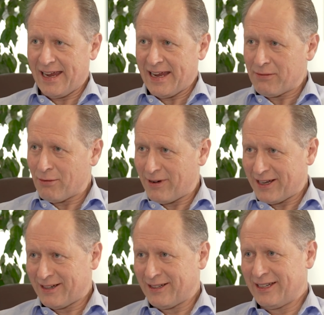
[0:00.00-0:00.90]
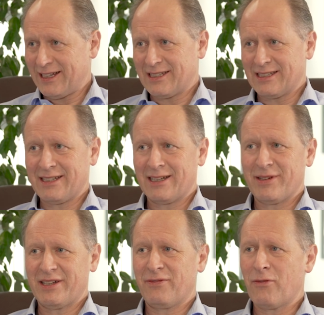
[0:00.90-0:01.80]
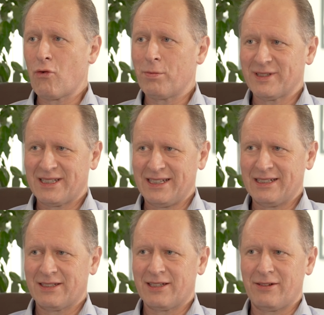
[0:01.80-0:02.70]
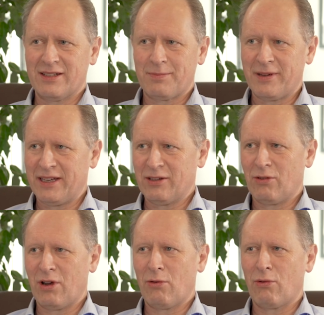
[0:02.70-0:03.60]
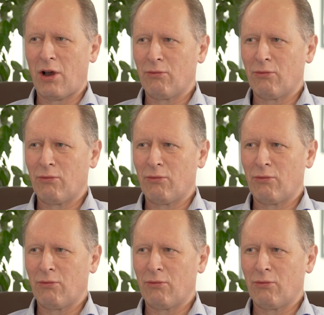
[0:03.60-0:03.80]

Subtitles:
equal weighted index has done about 4%. So it's been a